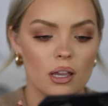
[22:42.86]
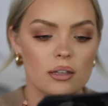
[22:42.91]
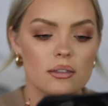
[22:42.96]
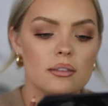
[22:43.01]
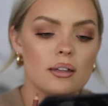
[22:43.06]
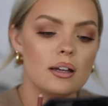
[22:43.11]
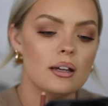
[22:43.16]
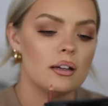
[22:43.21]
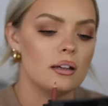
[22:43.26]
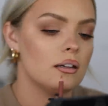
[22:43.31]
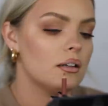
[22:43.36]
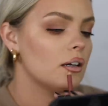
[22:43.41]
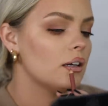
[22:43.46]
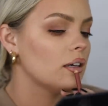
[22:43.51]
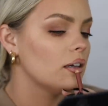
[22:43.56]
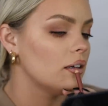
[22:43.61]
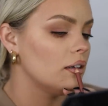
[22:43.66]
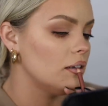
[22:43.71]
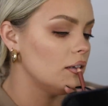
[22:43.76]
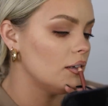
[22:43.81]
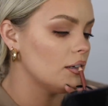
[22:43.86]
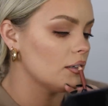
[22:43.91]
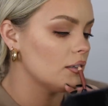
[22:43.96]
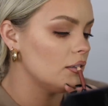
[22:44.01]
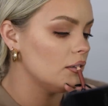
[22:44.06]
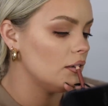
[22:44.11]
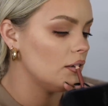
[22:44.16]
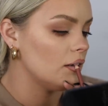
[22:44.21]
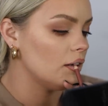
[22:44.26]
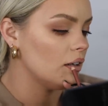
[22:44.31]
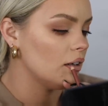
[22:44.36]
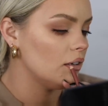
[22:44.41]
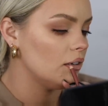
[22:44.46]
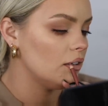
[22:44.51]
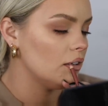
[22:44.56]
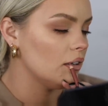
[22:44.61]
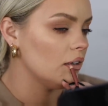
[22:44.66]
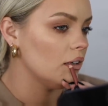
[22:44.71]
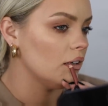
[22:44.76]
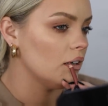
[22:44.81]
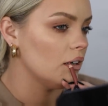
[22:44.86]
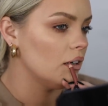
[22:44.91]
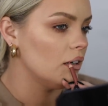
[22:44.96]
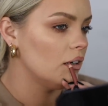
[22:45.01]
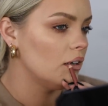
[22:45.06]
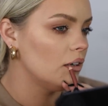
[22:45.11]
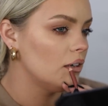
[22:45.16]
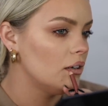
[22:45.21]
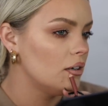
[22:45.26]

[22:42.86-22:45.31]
And then I connect that to here.